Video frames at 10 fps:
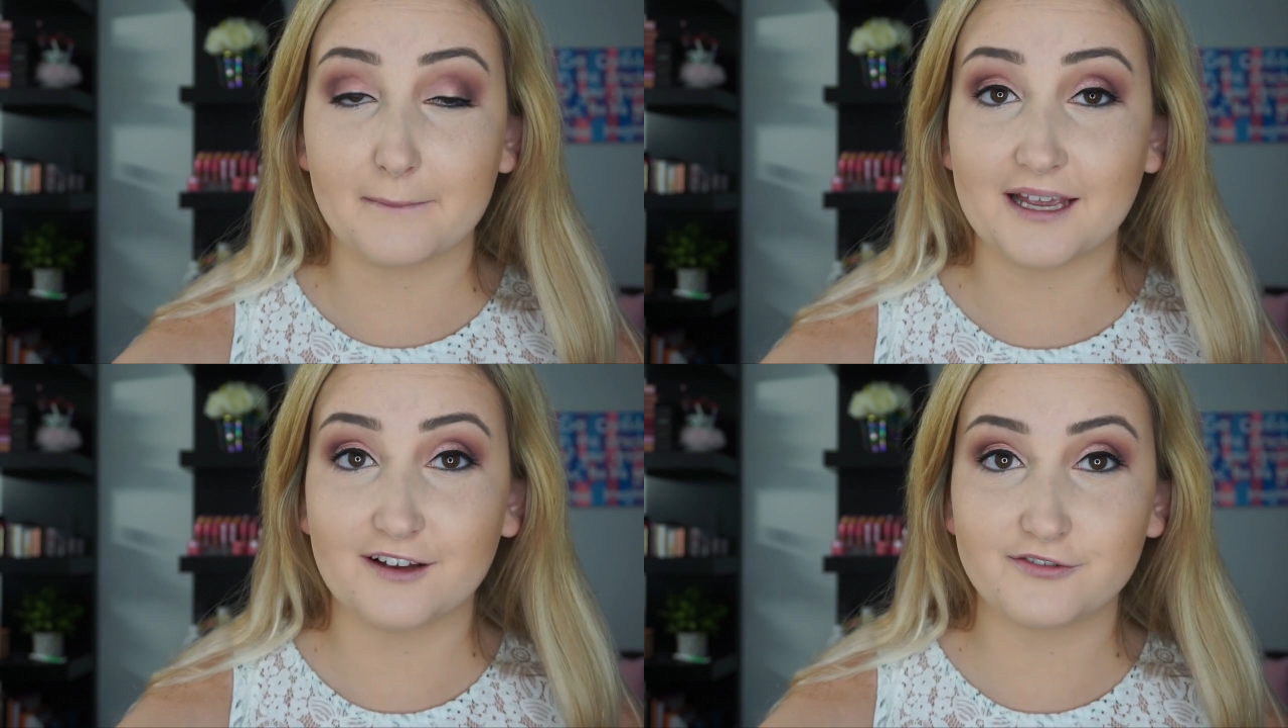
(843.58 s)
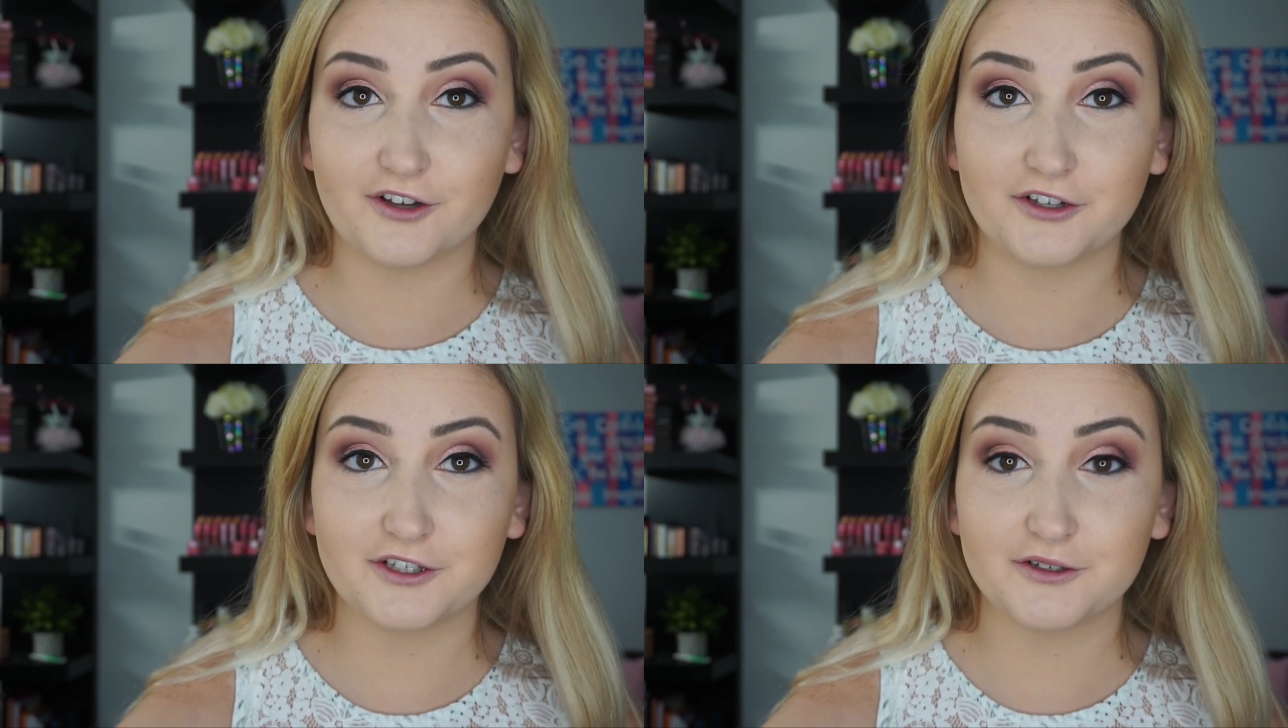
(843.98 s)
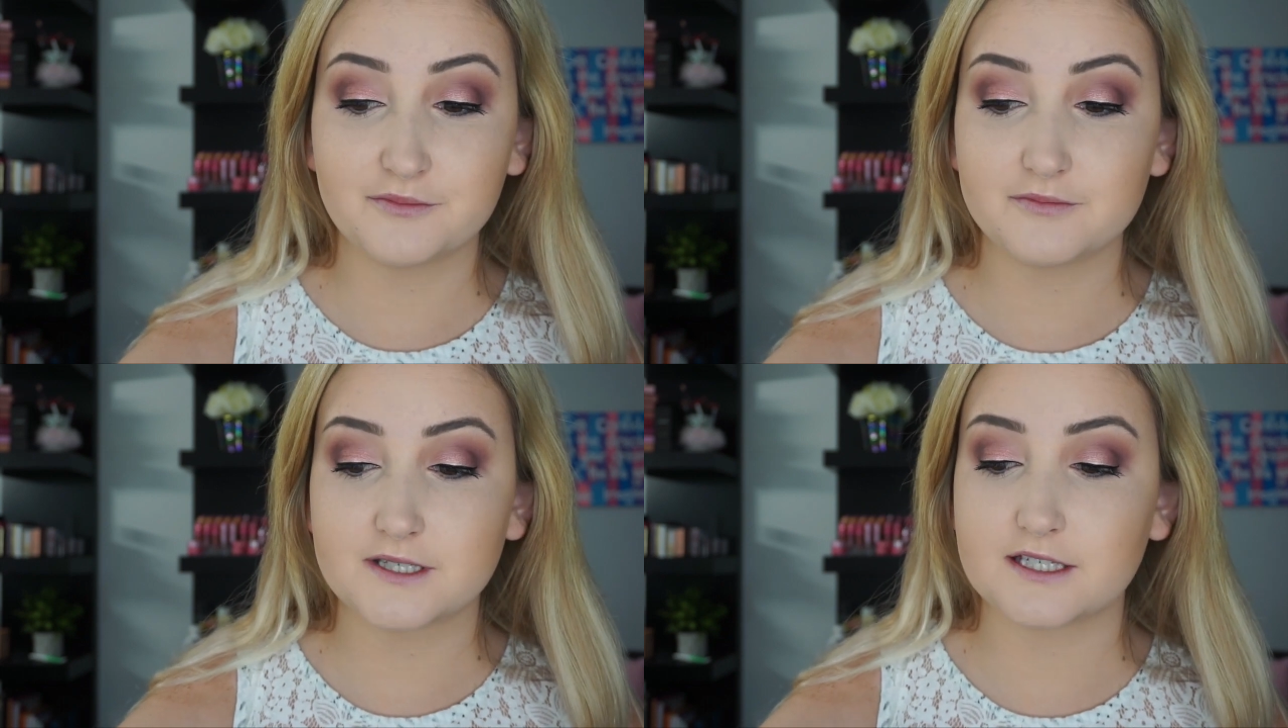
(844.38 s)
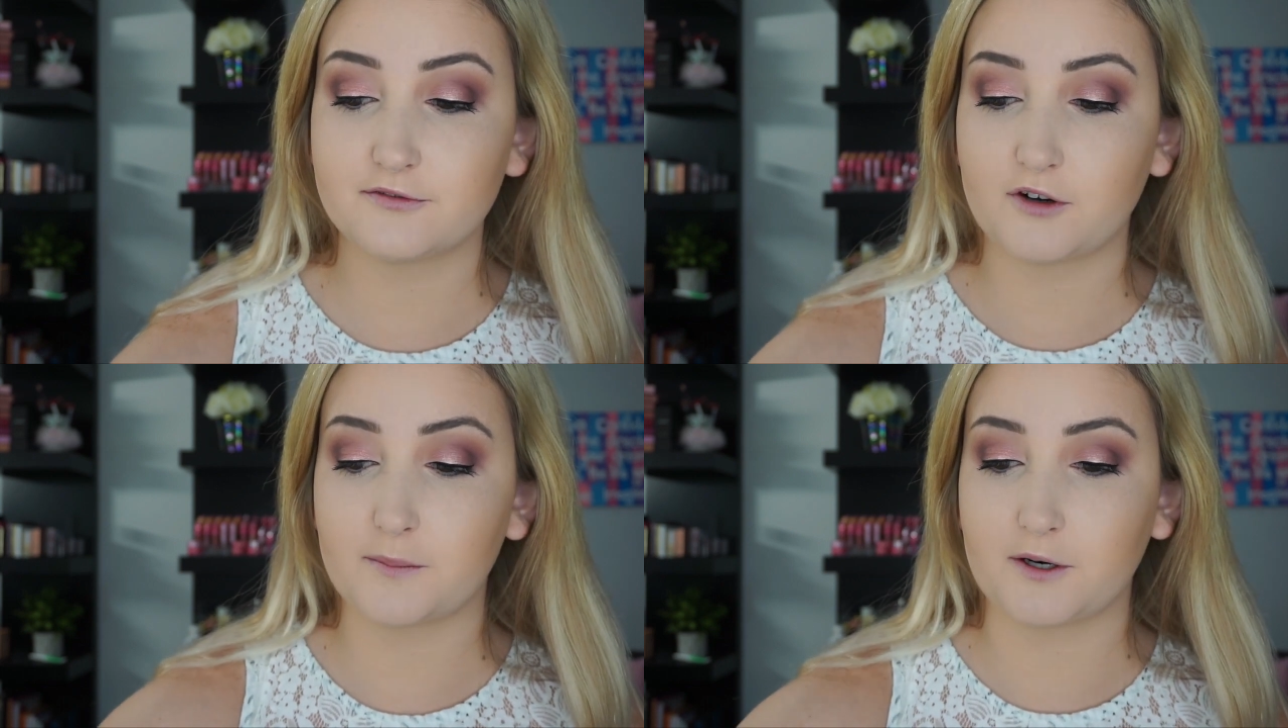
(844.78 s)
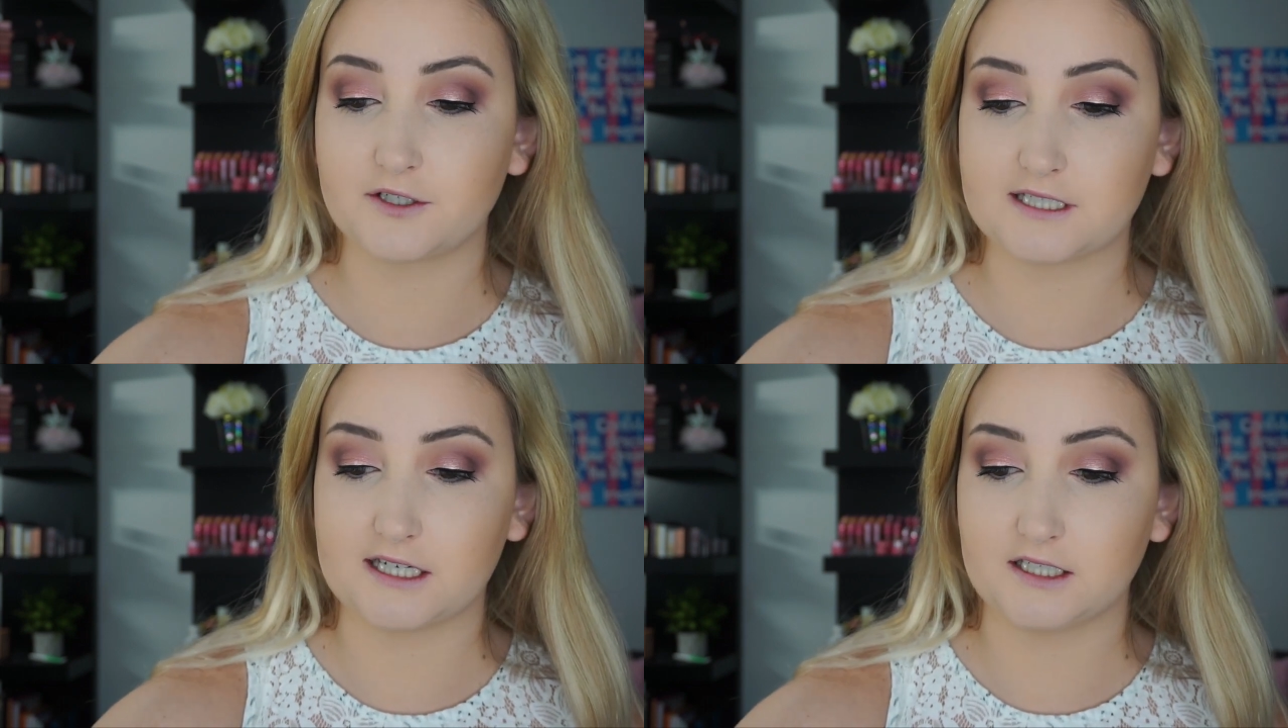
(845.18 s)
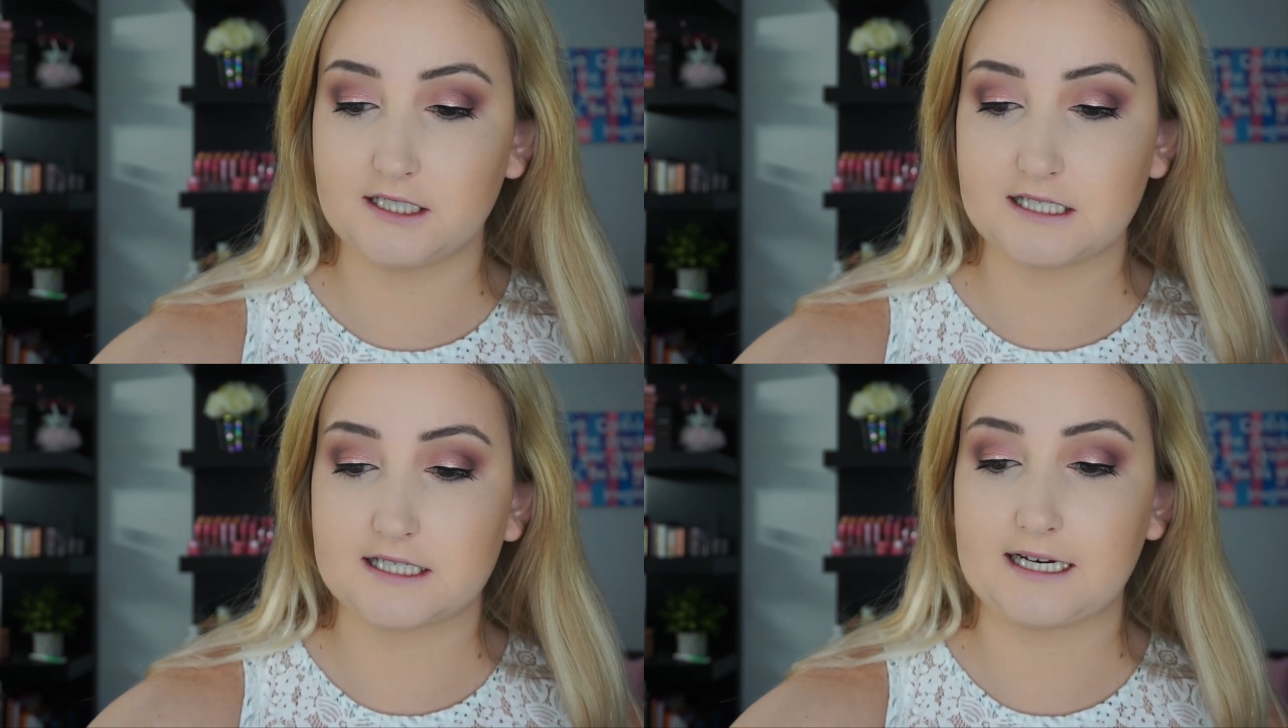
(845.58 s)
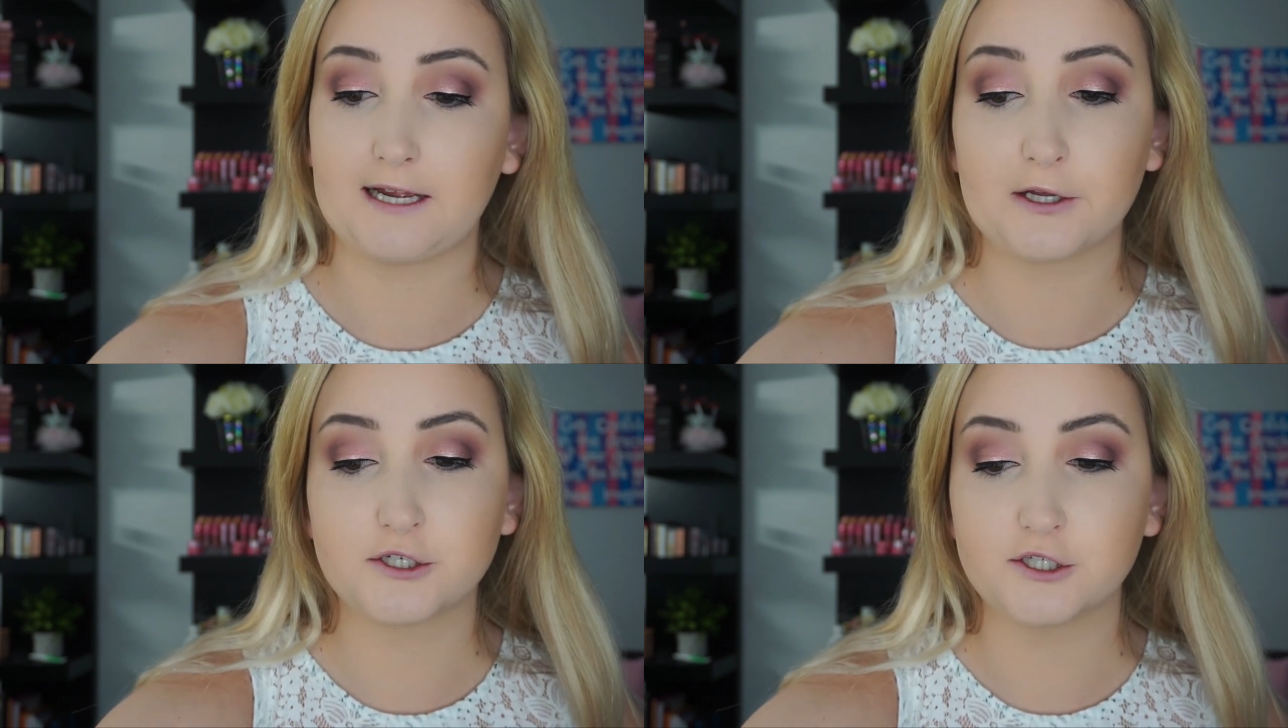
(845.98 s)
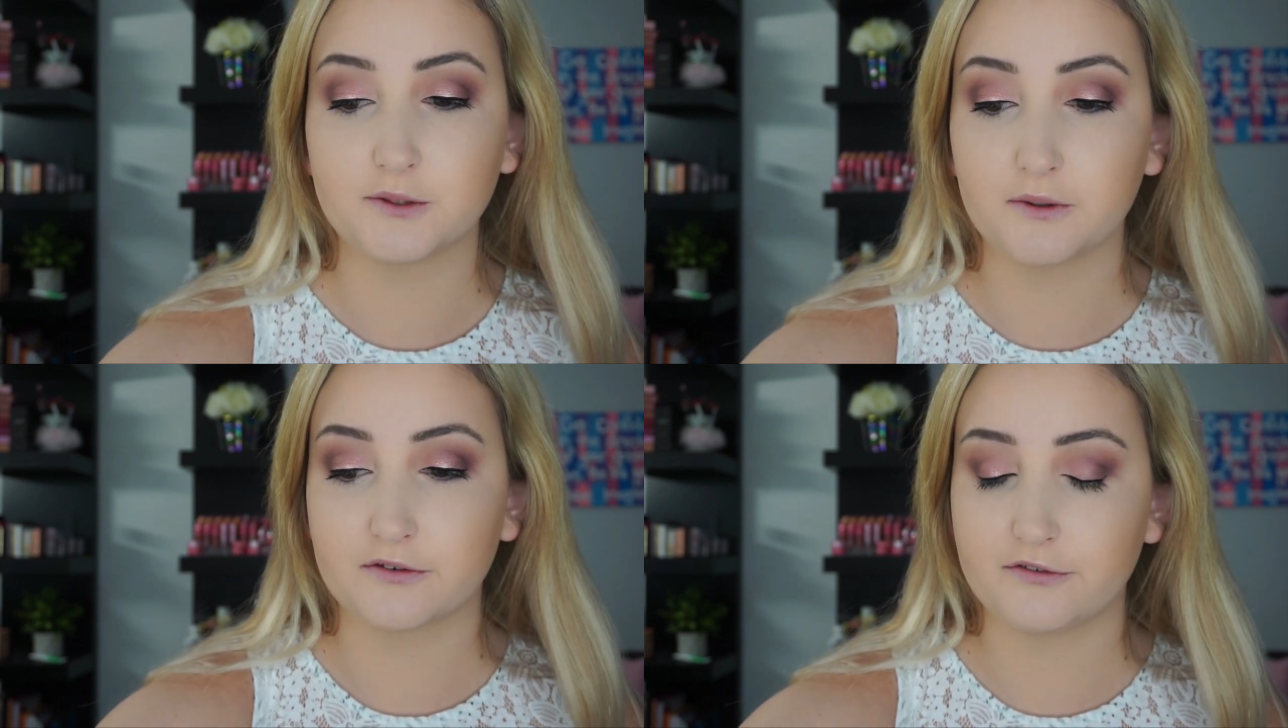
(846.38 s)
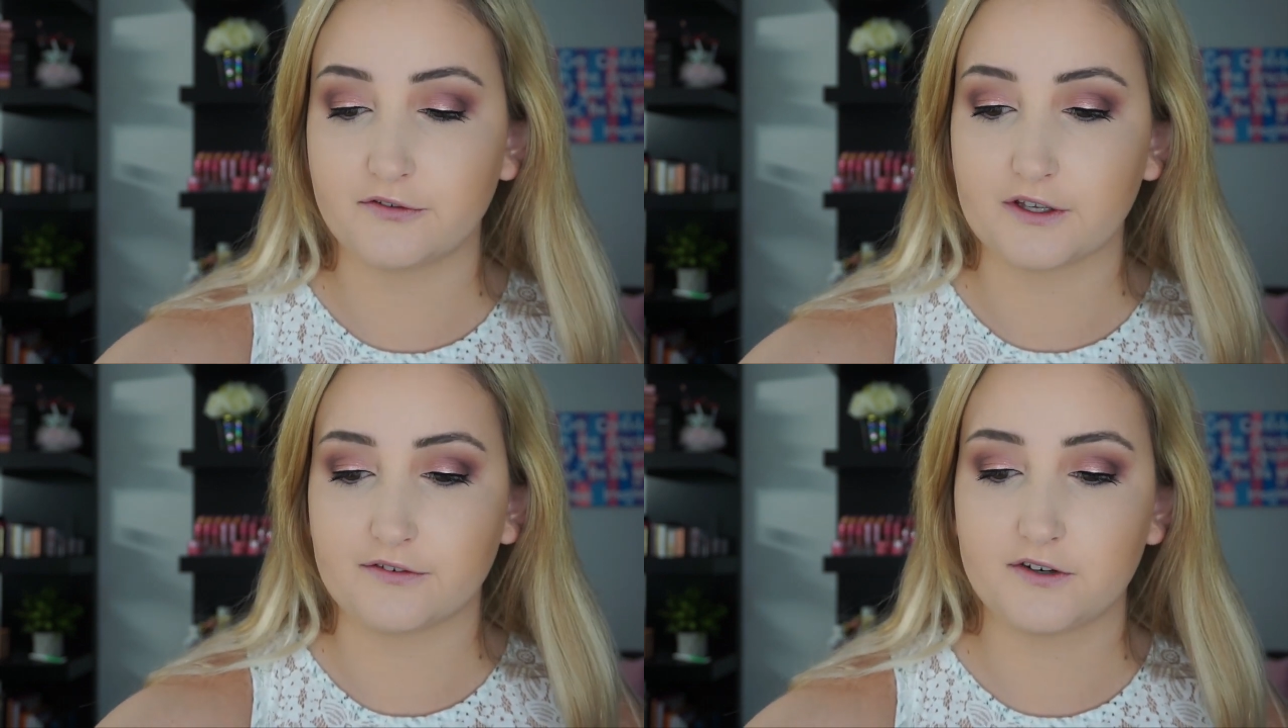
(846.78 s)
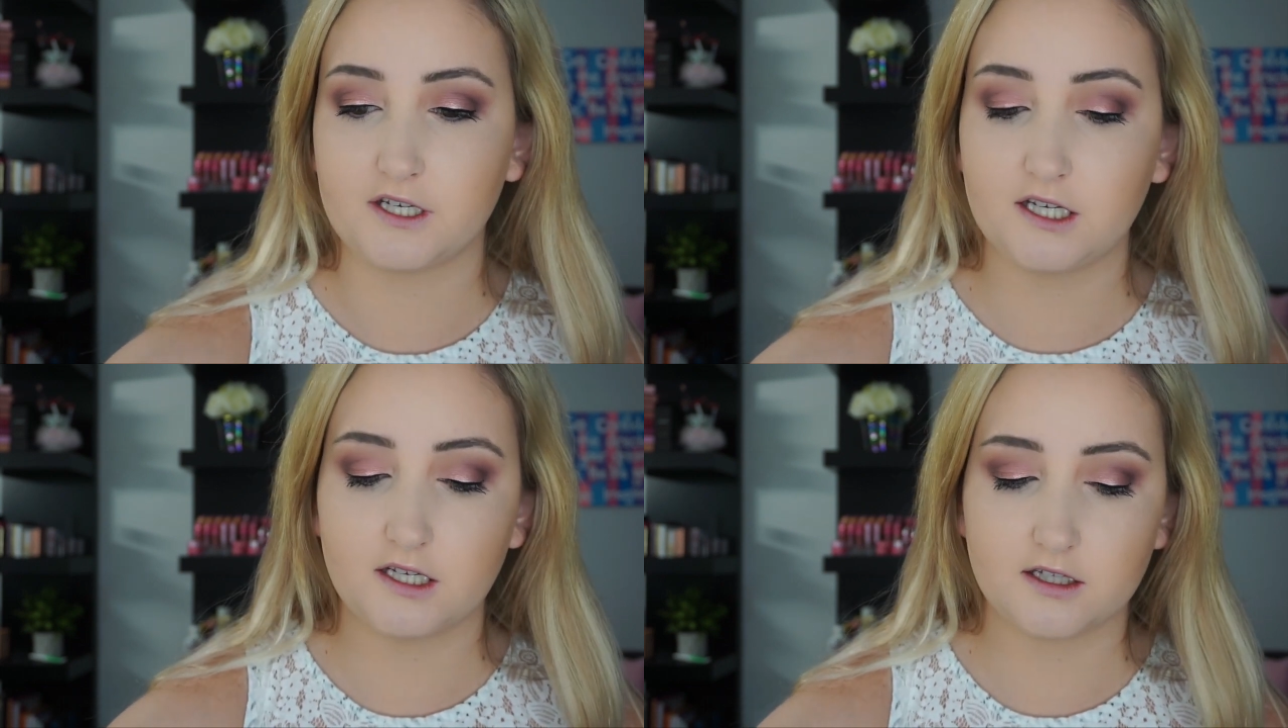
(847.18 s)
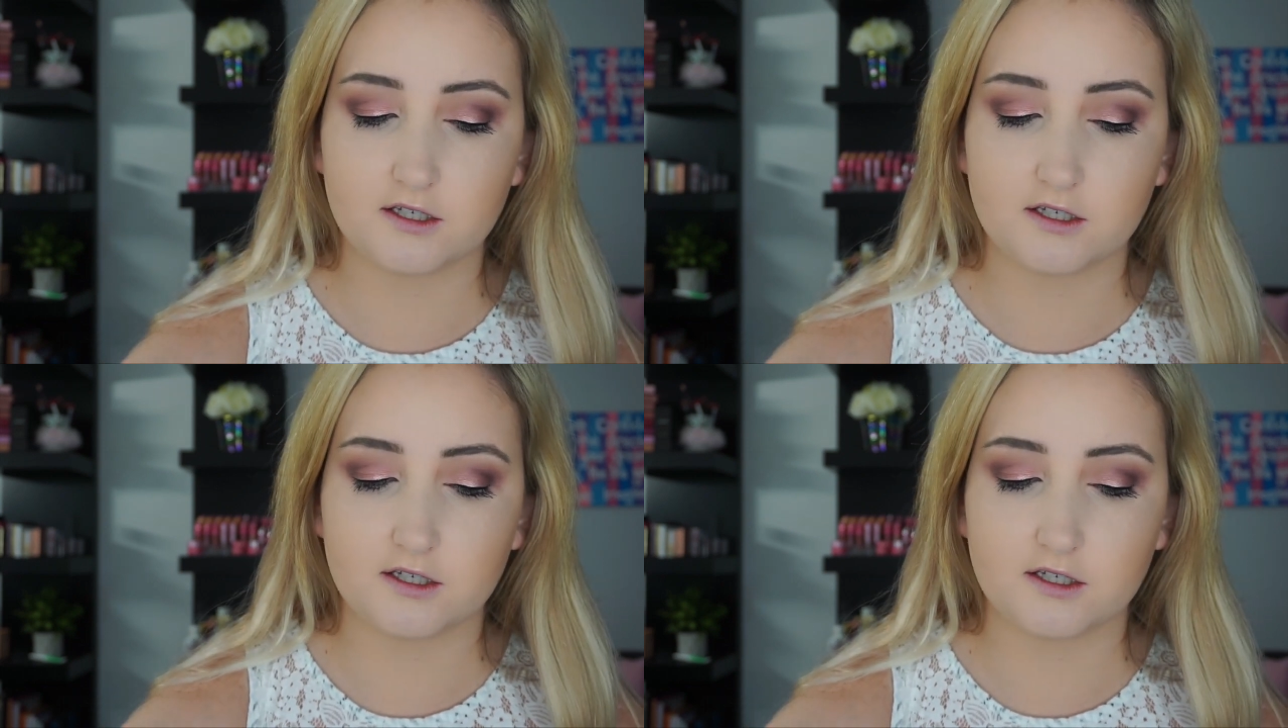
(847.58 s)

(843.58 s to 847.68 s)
Mega Volumes from Ardell in style 250.